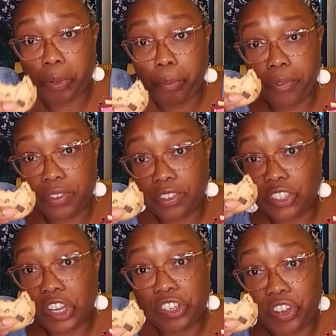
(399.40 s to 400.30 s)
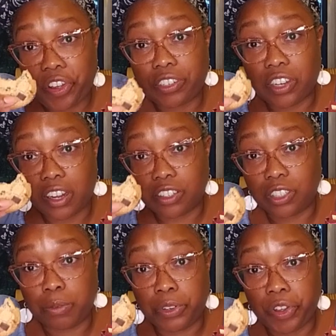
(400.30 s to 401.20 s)
but this tastes like a chocolate
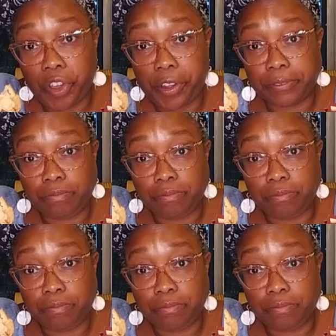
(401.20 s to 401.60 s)
chip cookie.